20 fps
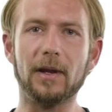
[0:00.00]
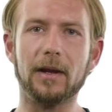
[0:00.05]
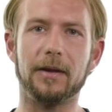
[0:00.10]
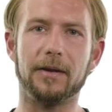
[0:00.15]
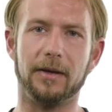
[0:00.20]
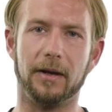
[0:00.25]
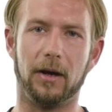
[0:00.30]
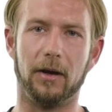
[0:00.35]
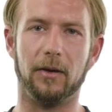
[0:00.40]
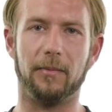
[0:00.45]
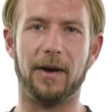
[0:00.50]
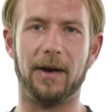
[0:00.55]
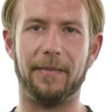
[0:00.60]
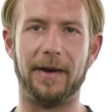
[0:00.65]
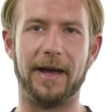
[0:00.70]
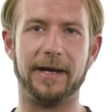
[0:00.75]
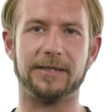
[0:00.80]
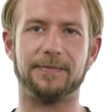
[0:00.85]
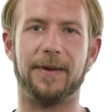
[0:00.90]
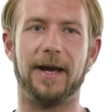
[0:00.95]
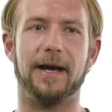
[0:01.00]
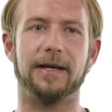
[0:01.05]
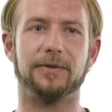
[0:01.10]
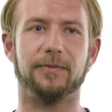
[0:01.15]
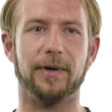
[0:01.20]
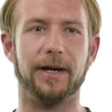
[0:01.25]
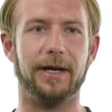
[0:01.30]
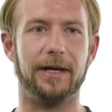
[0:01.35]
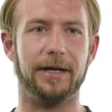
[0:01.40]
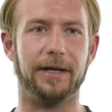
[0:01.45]
You know, all my bags packed,
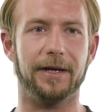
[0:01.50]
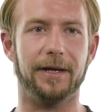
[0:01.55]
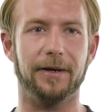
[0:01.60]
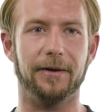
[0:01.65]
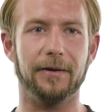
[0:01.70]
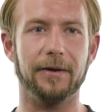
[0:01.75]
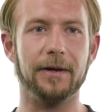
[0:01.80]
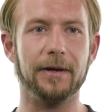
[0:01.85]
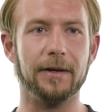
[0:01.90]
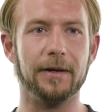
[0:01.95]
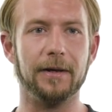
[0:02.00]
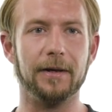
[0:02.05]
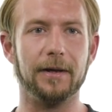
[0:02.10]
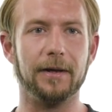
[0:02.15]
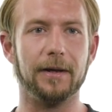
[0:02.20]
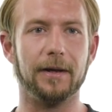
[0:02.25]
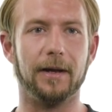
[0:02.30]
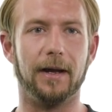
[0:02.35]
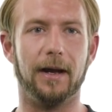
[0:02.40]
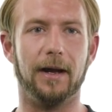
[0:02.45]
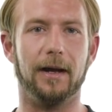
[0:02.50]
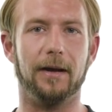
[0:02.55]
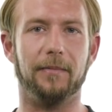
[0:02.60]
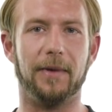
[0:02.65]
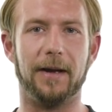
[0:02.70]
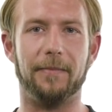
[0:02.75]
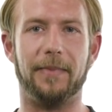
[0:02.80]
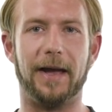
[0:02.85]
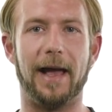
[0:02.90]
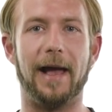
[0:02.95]
ready to go uh,
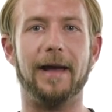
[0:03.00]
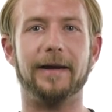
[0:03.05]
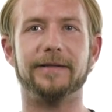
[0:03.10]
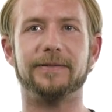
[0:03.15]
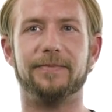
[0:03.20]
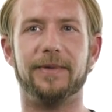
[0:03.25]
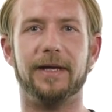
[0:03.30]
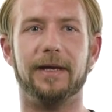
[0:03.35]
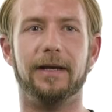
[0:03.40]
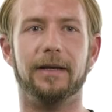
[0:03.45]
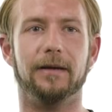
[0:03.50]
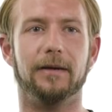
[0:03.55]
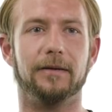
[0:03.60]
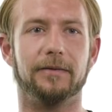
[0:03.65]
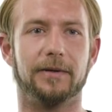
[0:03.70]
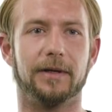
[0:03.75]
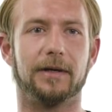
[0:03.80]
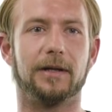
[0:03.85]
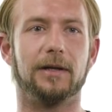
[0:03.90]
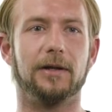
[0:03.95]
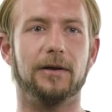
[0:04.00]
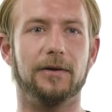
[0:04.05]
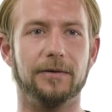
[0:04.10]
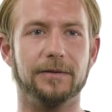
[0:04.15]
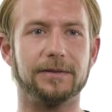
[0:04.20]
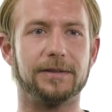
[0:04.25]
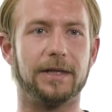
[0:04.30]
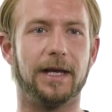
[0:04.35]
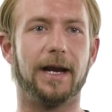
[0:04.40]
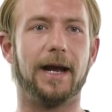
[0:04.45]
my bags being the
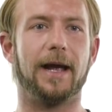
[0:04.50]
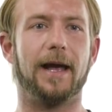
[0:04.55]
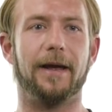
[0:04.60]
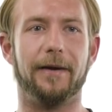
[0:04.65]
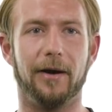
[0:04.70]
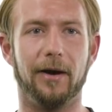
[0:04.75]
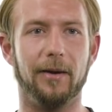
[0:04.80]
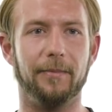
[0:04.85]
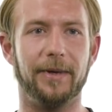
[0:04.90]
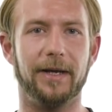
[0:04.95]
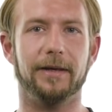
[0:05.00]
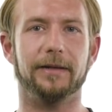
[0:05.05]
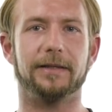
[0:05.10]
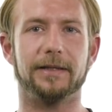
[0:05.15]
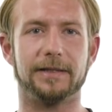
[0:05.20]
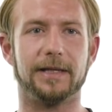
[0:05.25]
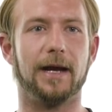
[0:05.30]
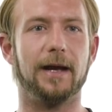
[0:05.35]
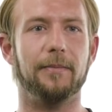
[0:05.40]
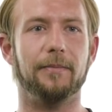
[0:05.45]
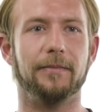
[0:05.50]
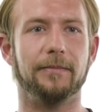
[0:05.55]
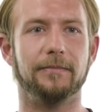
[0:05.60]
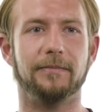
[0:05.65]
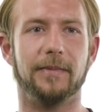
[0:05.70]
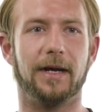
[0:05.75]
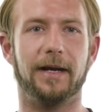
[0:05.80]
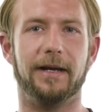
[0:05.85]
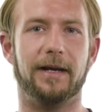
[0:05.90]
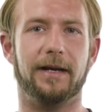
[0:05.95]
clothes that I had on me at the time.
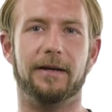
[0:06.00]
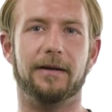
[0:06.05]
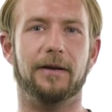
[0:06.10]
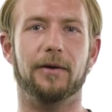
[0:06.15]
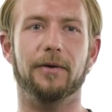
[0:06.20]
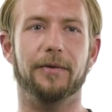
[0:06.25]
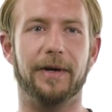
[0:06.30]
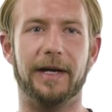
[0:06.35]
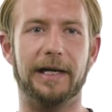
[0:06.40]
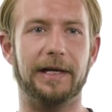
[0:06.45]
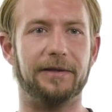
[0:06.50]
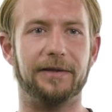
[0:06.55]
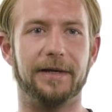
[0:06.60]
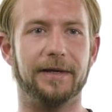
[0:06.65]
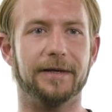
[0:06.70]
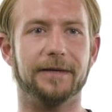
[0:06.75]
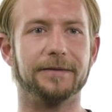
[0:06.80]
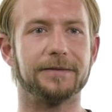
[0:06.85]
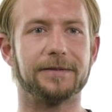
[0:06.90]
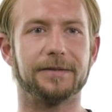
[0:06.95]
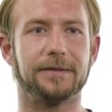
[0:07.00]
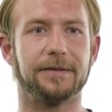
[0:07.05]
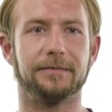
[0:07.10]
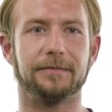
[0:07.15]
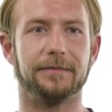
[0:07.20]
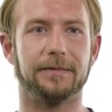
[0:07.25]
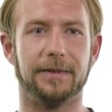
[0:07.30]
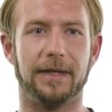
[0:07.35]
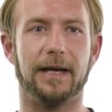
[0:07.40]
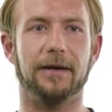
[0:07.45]
I didn't own anything else.
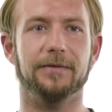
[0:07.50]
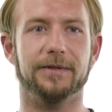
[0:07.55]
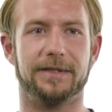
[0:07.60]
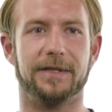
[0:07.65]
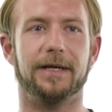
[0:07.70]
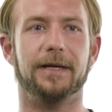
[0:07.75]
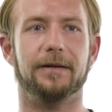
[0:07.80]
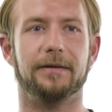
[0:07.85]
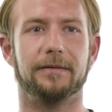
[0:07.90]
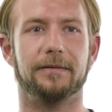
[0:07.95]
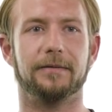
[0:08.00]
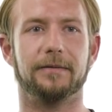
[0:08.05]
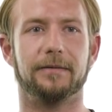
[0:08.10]
That was it.